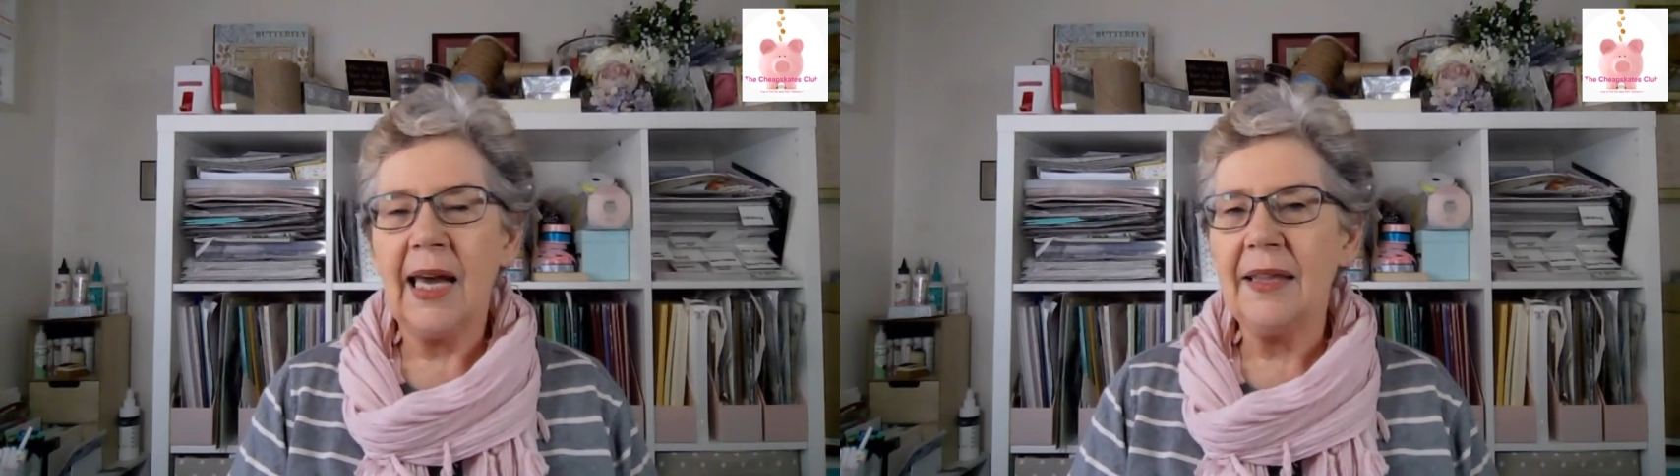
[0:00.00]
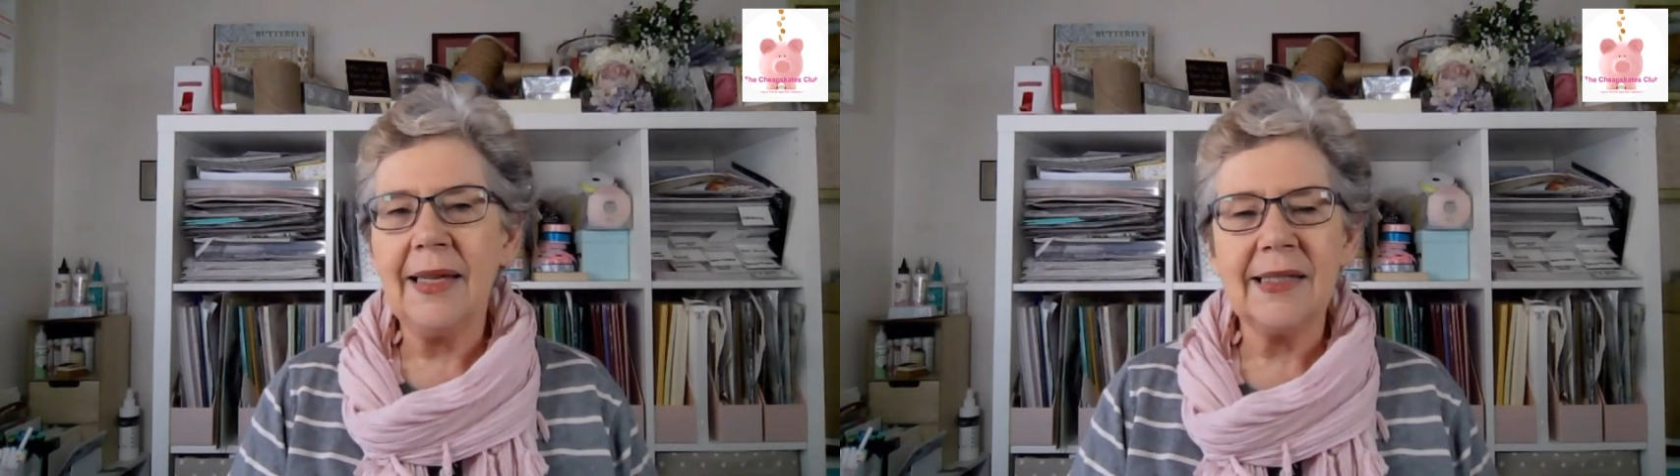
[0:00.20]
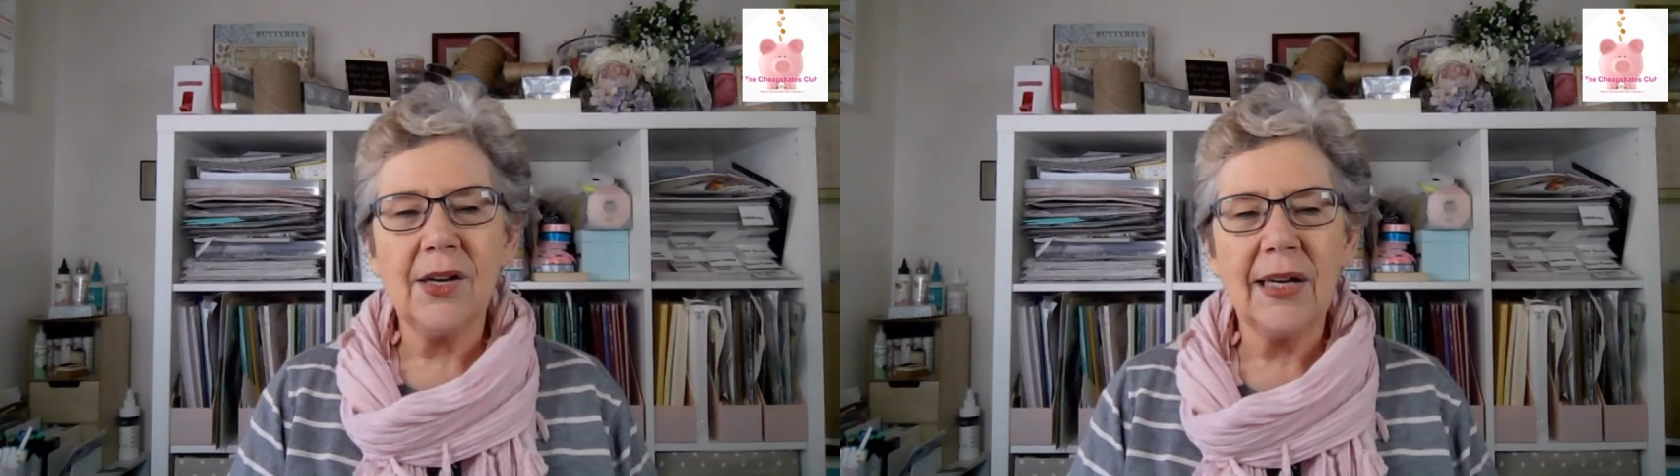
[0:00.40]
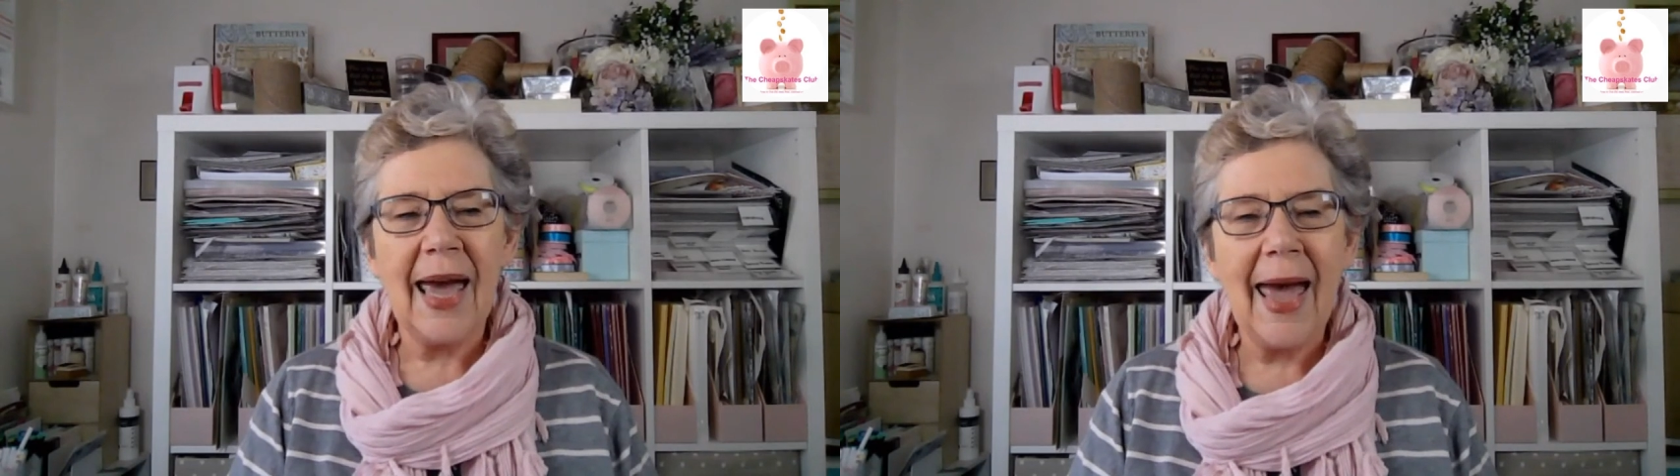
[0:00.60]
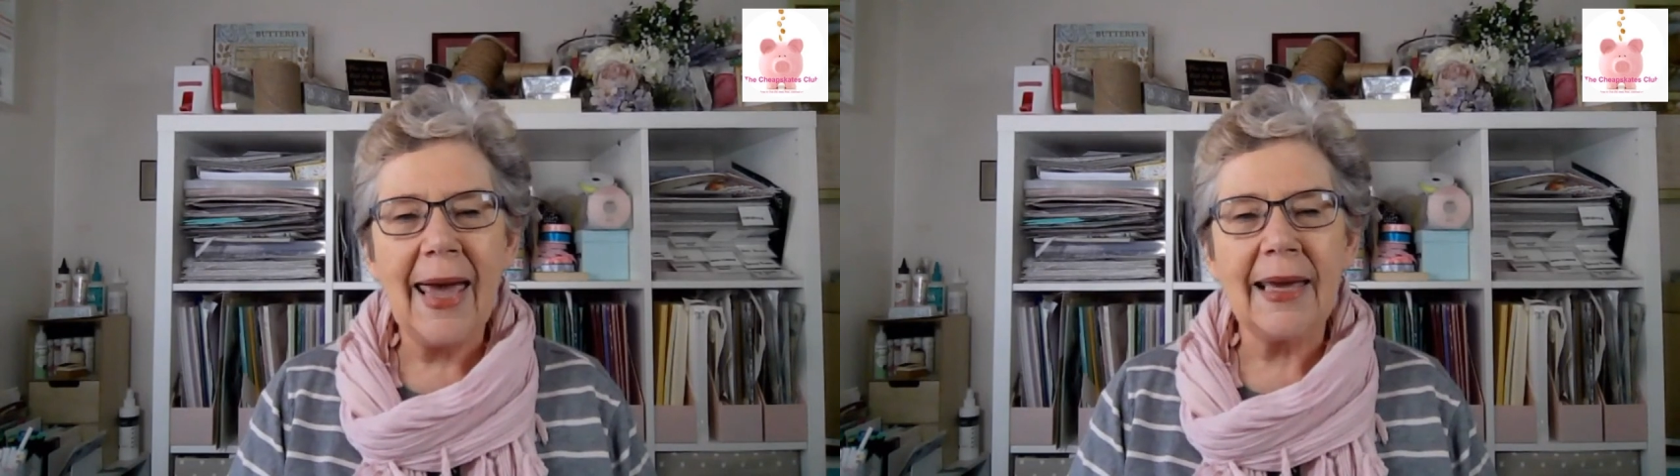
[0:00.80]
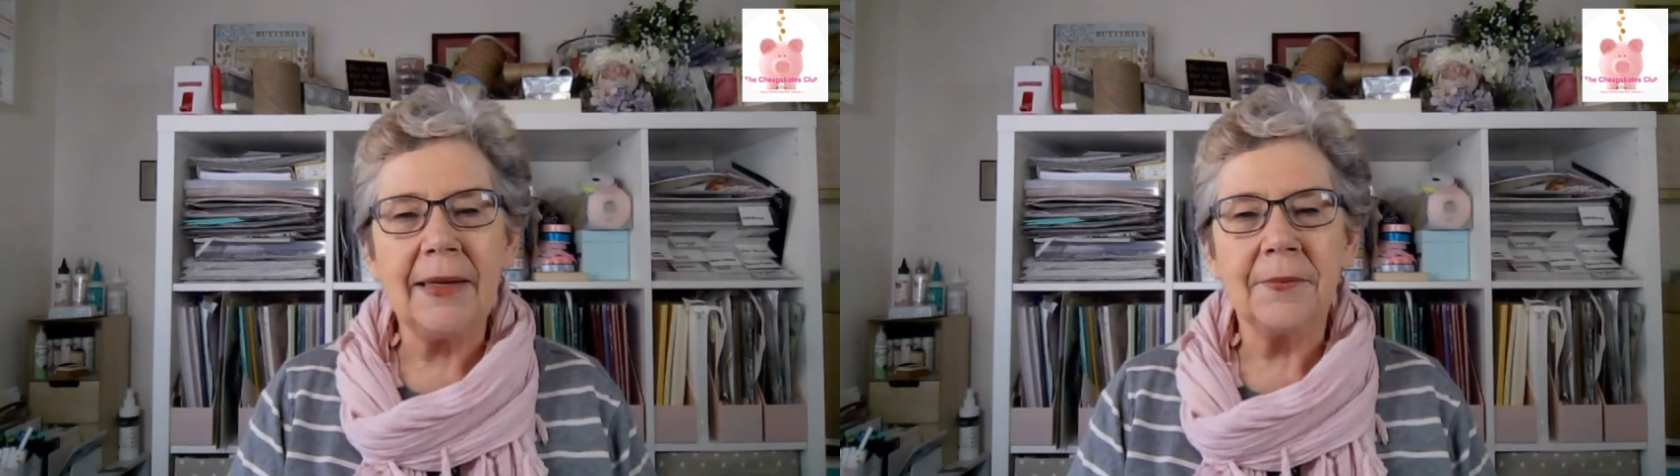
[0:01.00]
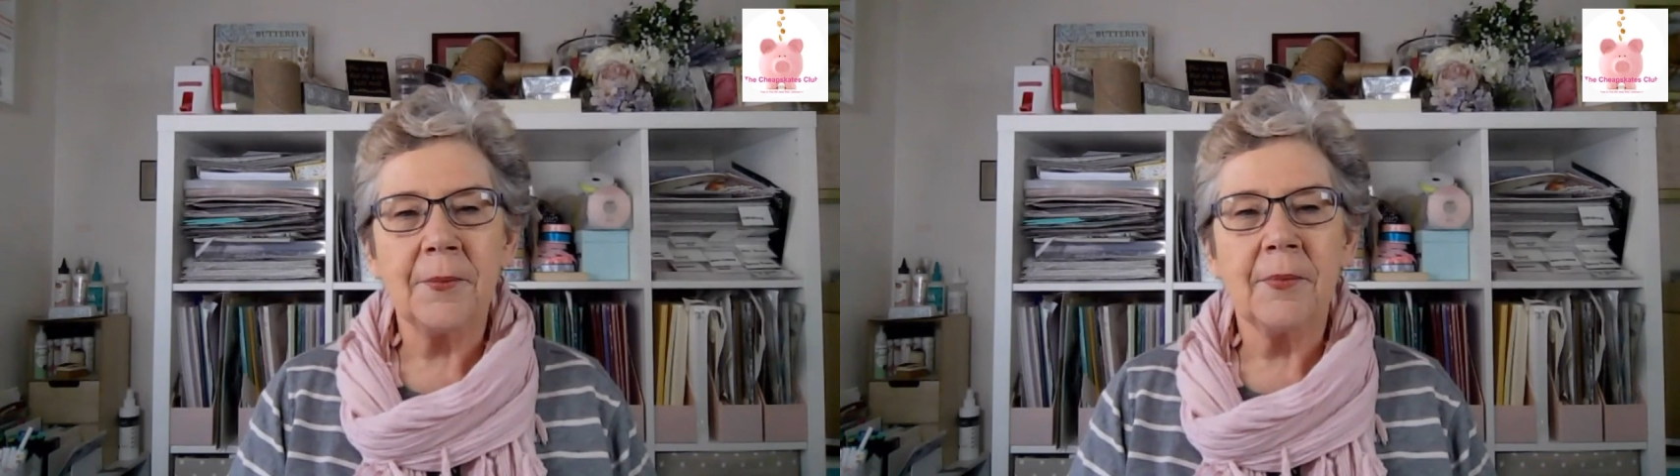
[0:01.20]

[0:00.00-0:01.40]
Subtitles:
and that's okay.